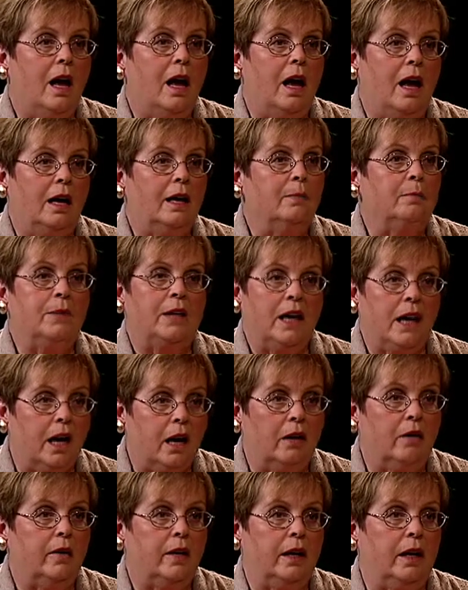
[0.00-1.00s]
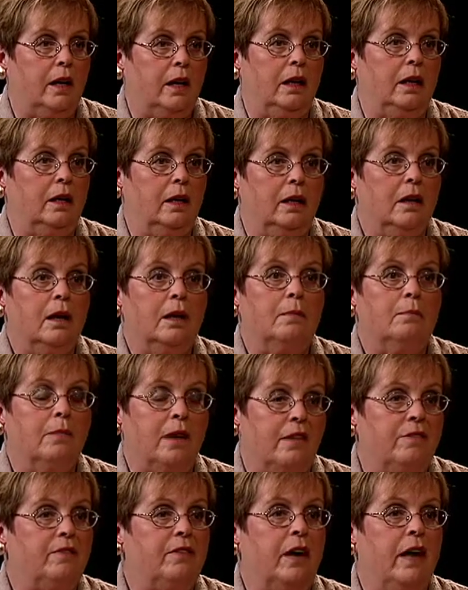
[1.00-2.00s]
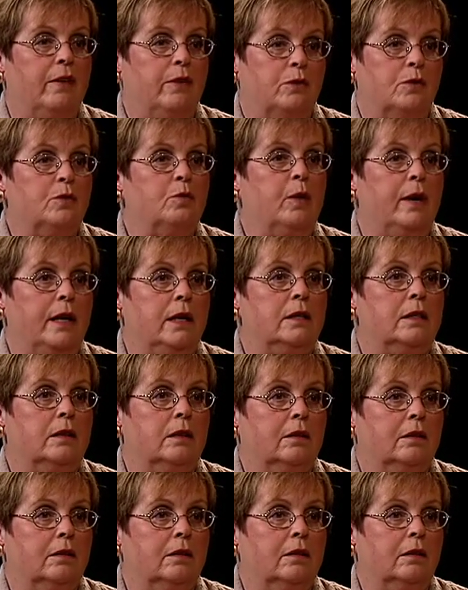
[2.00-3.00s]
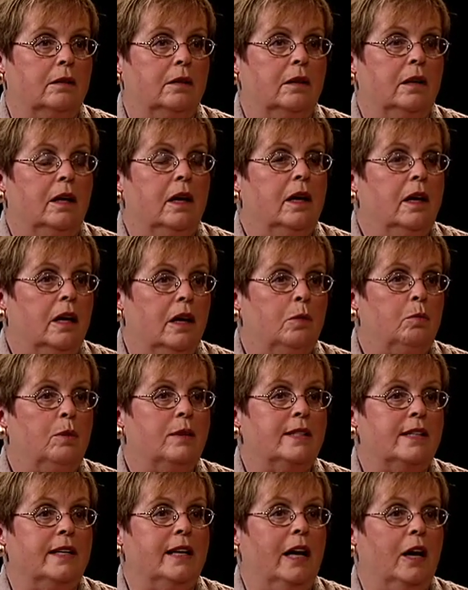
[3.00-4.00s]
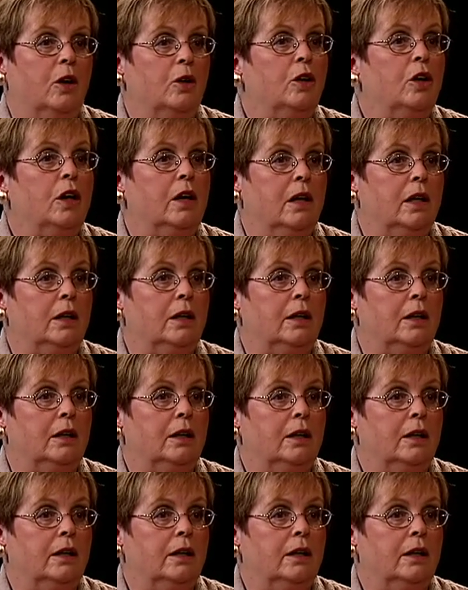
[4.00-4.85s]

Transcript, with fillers: I am carrying my father's weight. He was an alcoholic.